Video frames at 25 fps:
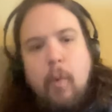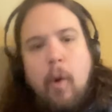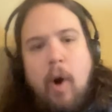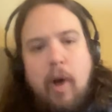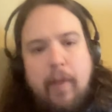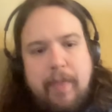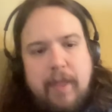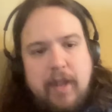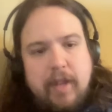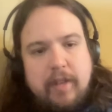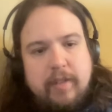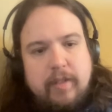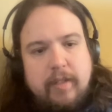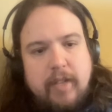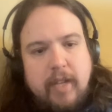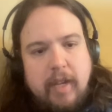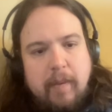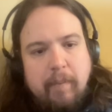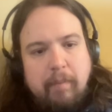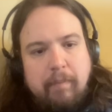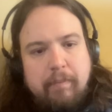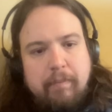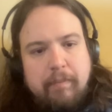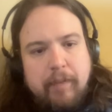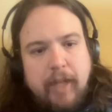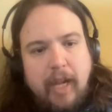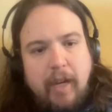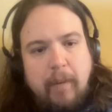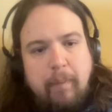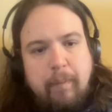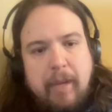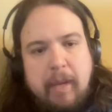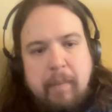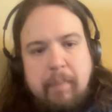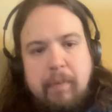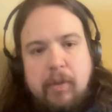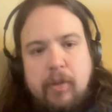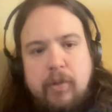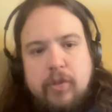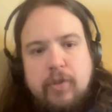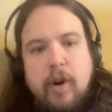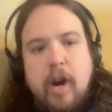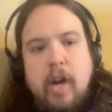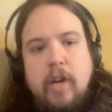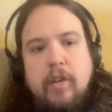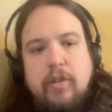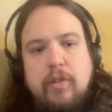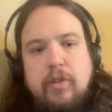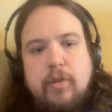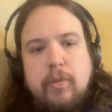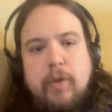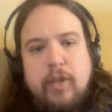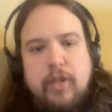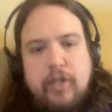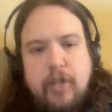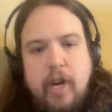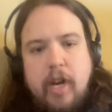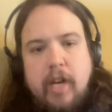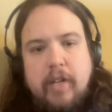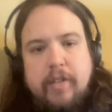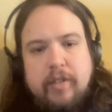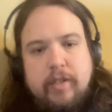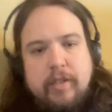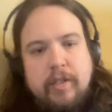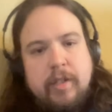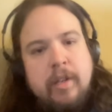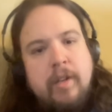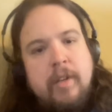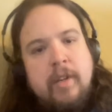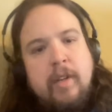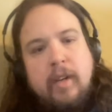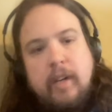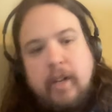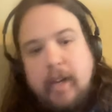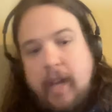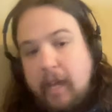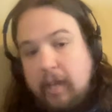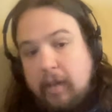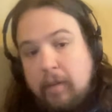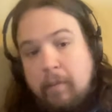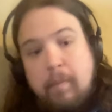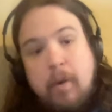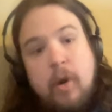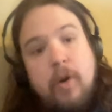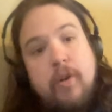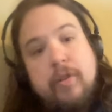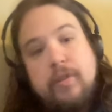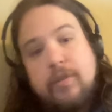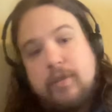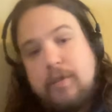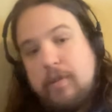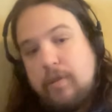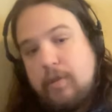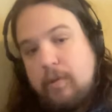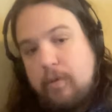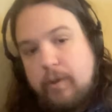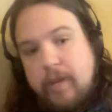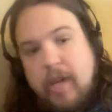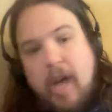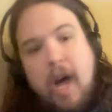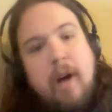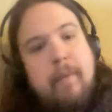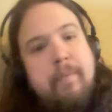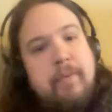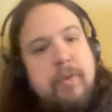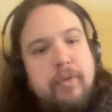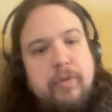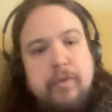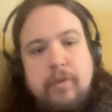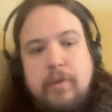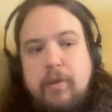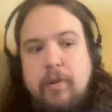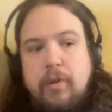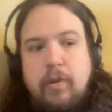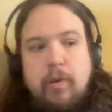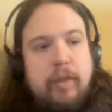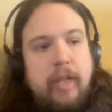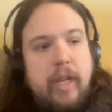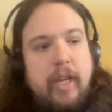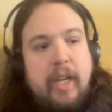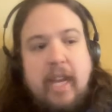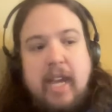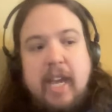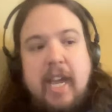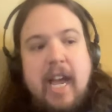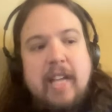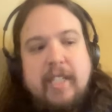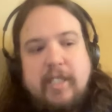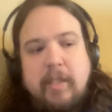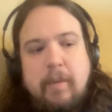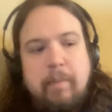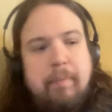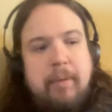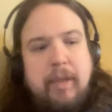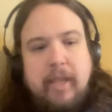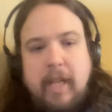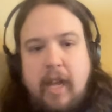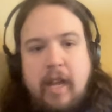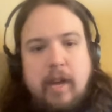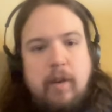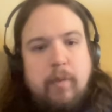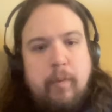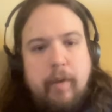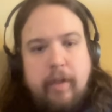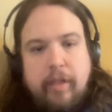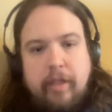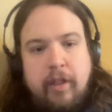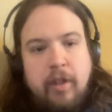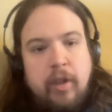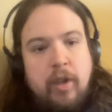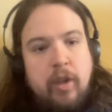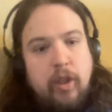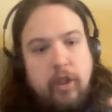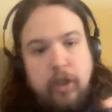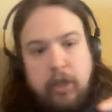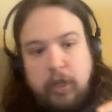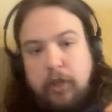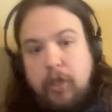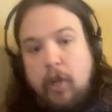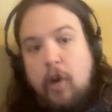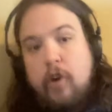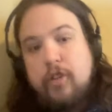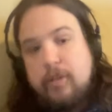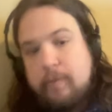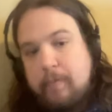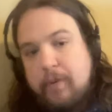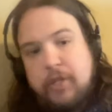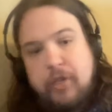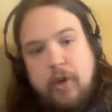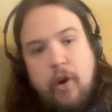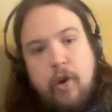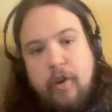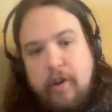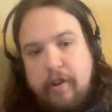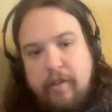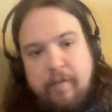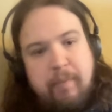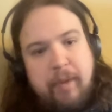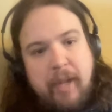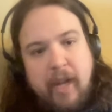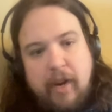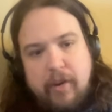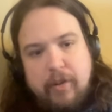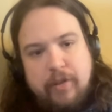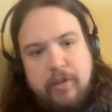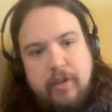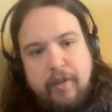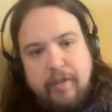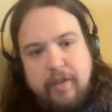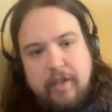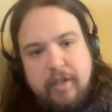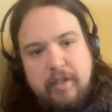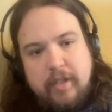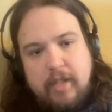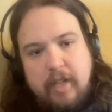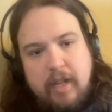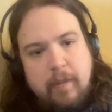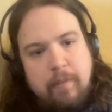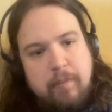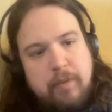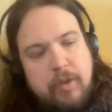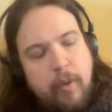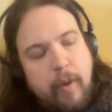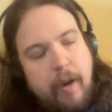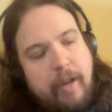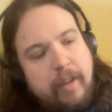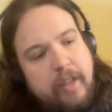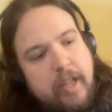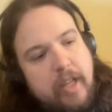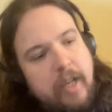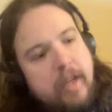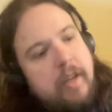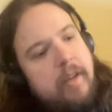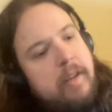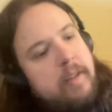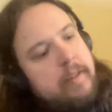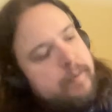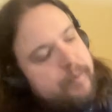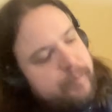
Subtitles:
on this team. Like, people are trying to adjust. Caleb Martin's new, Yabu's new. Like, he hasn't played with the large majority of players on this team. So I think